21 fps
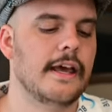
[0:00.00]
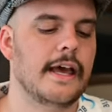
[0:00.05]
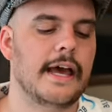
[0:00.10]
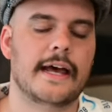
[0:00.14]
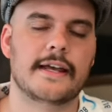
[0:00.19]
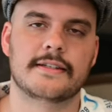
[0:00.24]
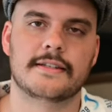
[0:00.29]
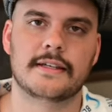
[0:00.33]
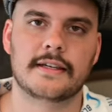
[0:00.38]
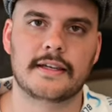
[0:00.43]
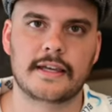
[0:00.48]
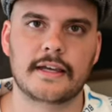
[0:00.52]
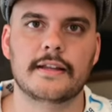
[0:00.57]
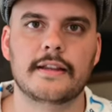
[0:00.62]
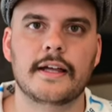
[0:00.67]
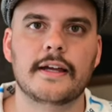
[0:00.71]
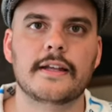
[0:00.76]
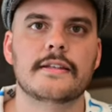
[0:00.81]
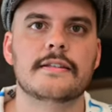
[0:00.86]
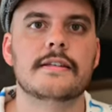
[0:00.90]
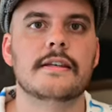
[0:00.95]
As the kit
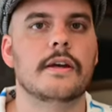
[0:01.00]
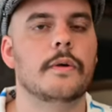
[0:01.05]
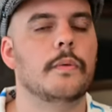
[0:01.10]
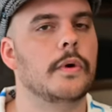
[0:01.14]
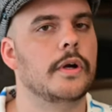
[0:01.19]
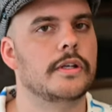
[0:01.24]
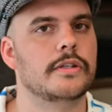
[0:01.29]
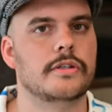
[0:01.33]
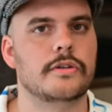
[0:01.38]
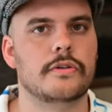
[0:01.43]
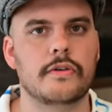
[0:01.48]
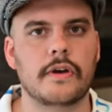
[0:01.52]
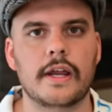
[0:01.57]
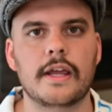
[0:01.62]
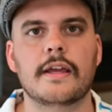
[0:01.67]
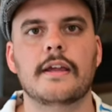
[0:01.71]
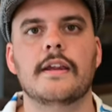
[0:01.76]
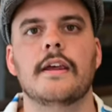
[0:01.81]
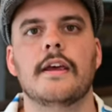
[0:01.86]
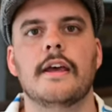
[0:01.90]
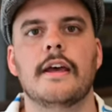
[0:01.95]
lens, it works
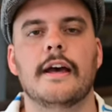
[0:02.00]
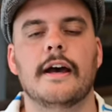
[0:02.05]
great.